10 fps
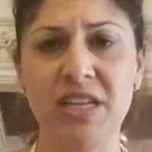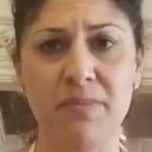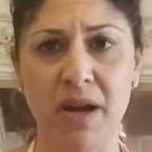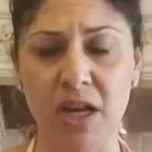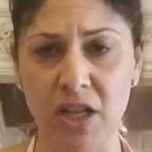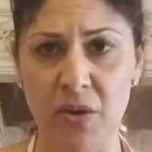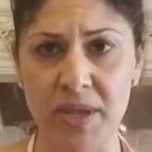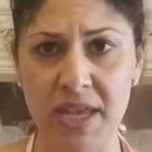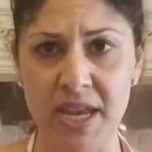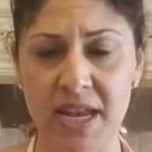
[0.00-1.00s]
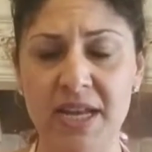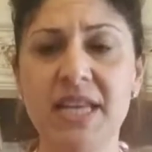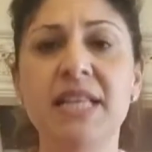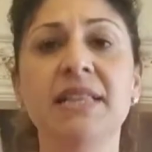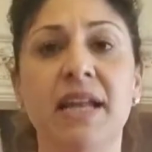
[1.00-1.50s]
Keep it on a low heat.
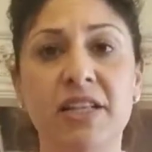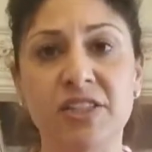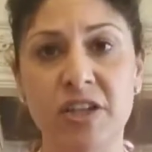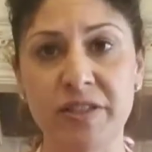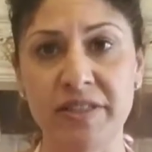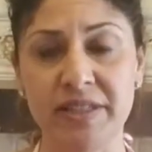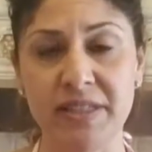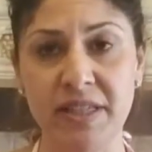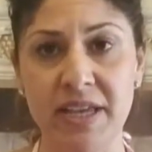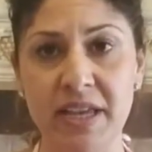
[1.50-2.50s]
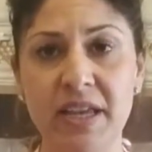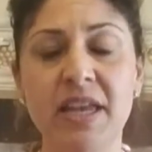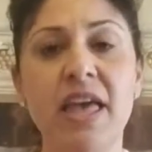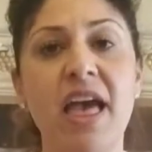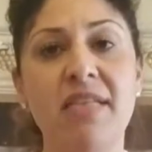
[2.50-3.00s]
Let it start sizzling
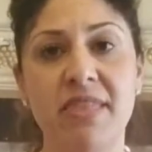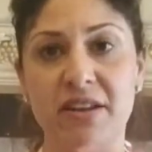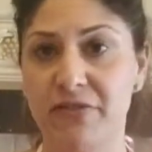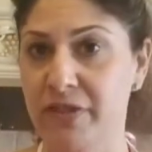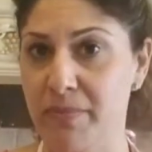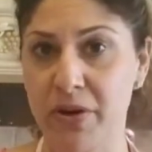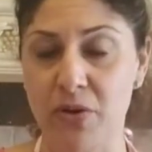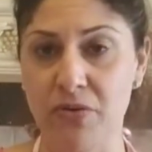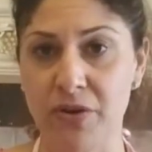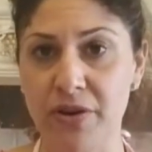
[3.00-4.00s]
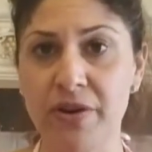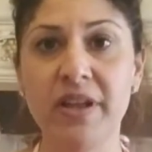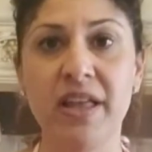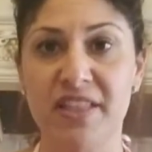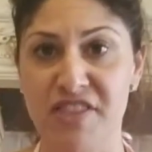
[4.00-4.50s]
and then flip it over
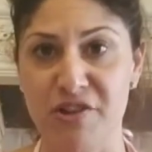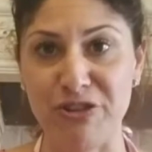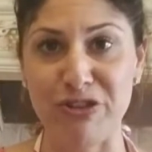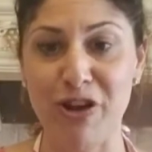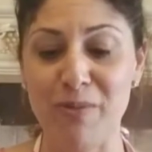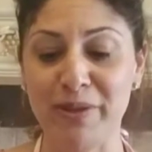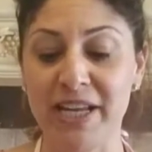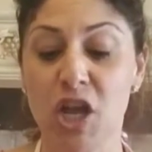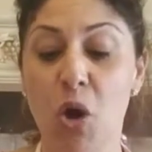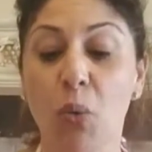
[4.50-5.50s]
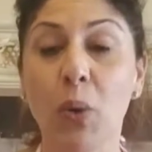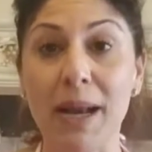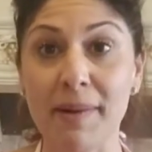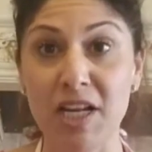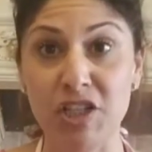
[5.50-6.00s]
and there's your omelet. What
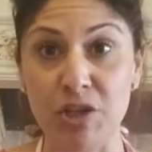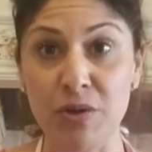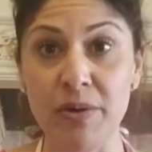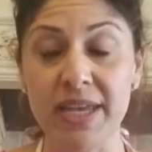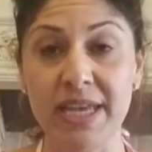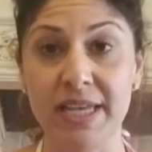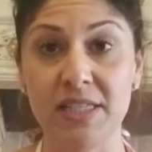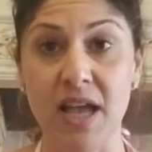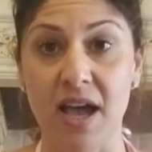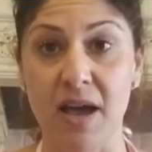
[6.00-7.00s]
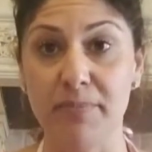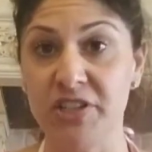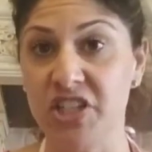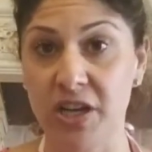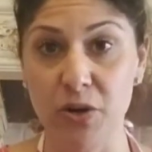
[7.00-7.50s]
I'm going to do is
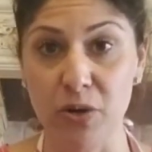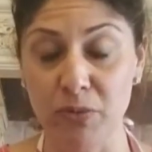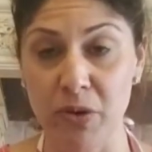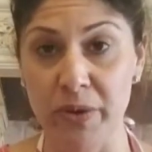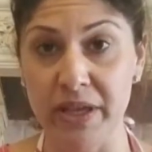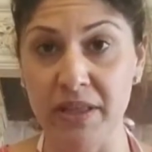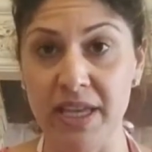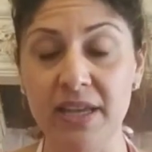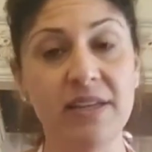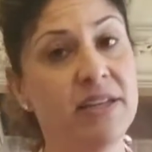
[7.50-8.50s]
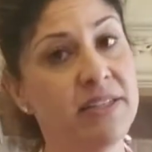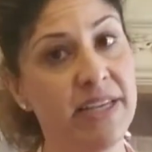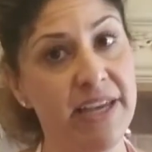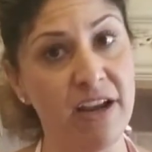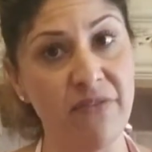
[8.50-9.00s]
put you on hold real quickly,
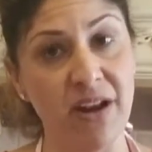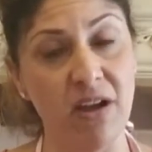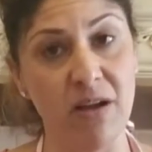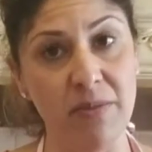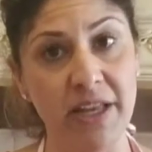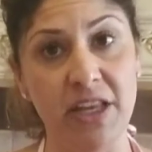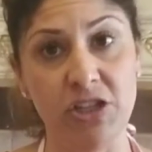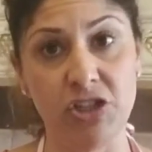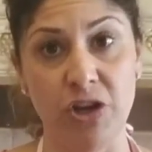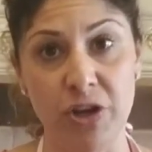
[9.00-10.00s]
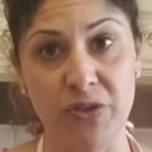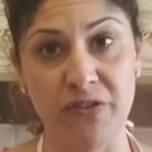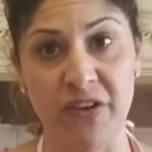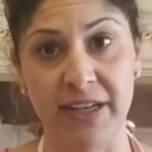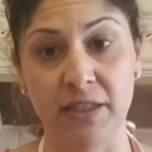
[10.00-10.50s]
take care of that omelet and show you the
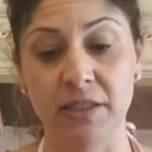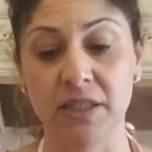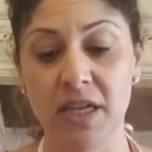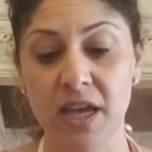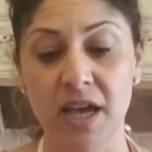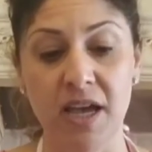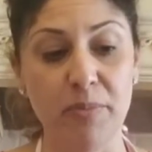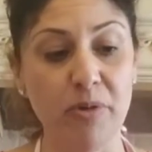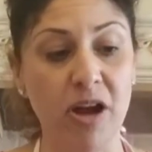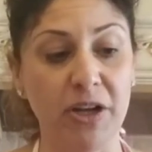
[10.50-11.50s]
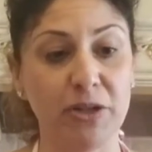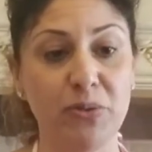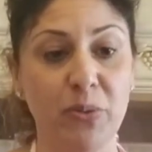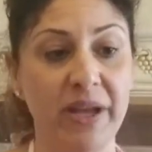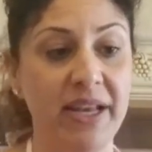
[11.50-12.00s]
final
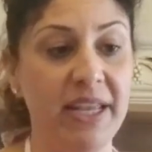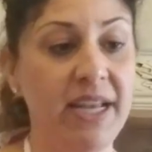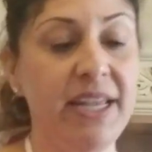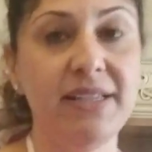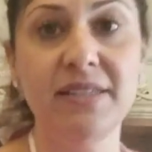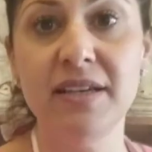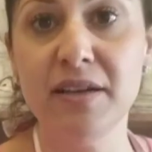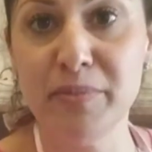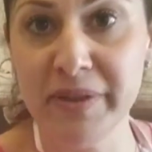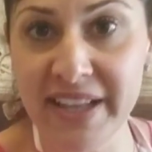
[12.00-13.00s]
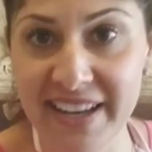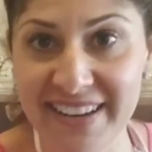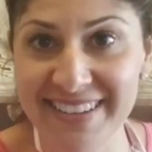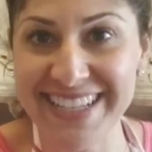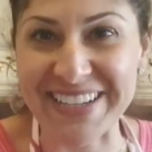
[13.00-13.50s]
product when it is completed.
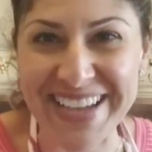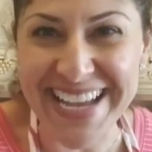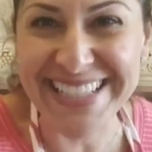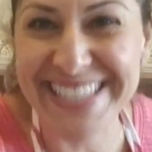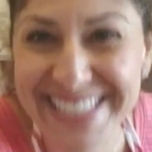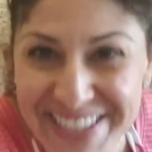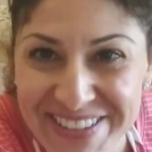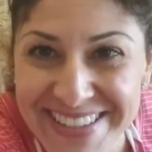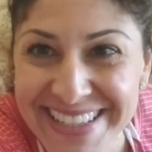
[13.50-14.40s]
Okay, see you soon.